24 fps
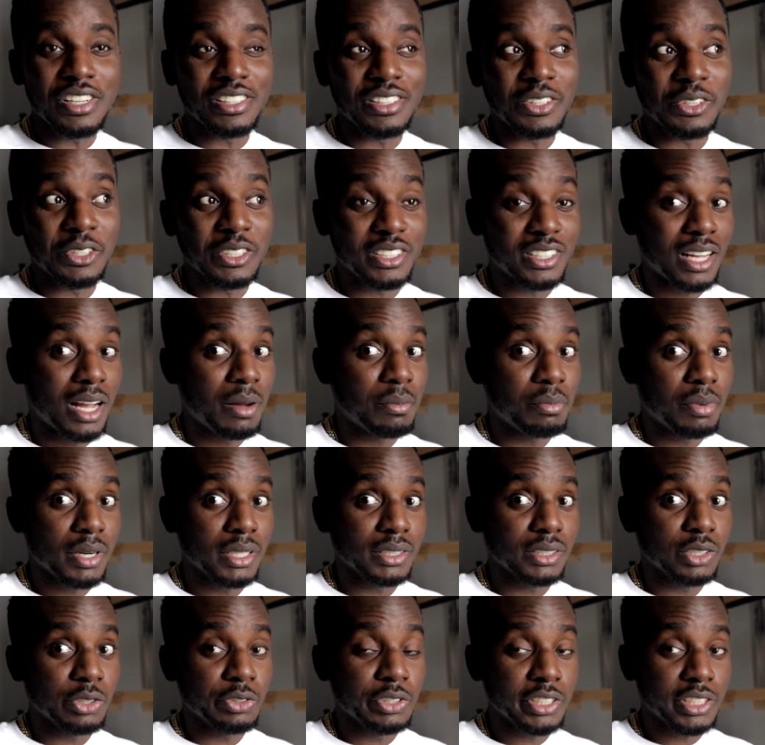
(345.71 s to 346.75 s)
so the top
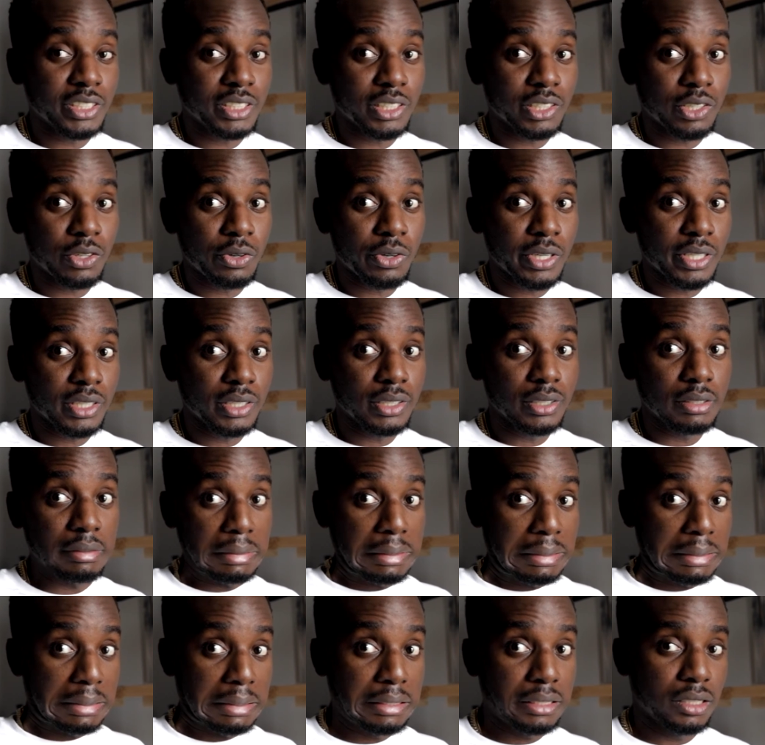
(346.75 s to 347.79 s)
part's already secured.
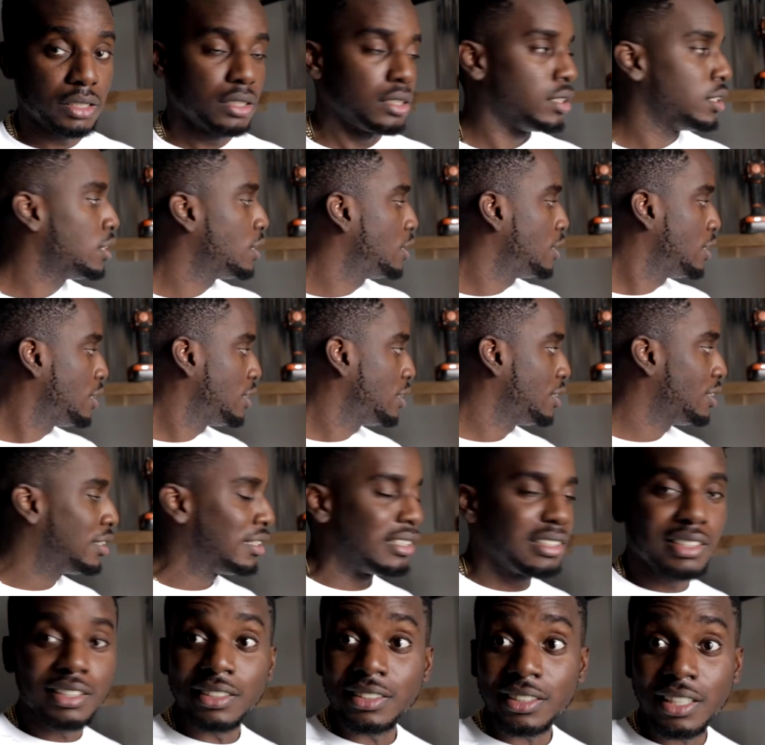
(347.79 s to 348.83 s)

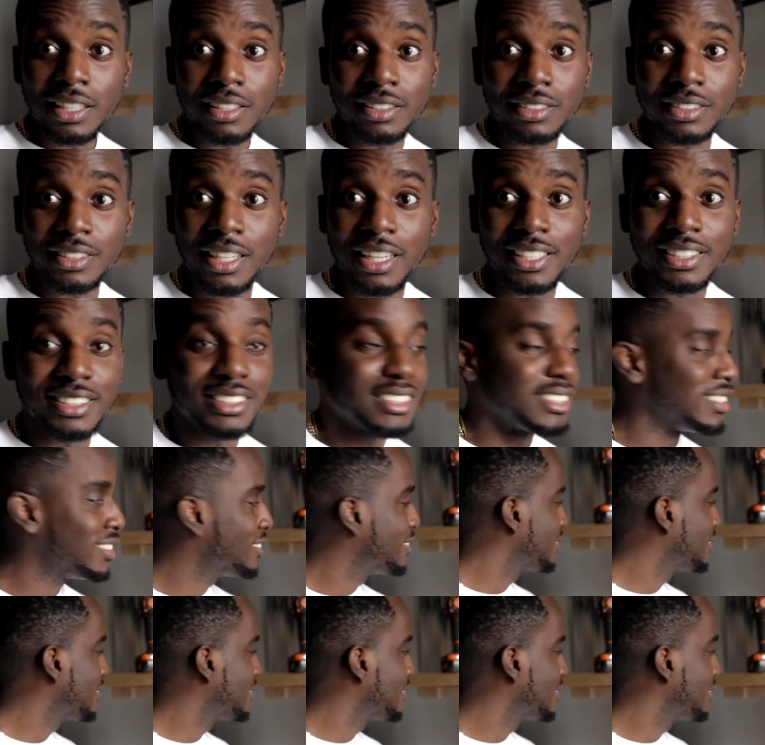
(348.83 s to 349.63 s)
Let's get the sides.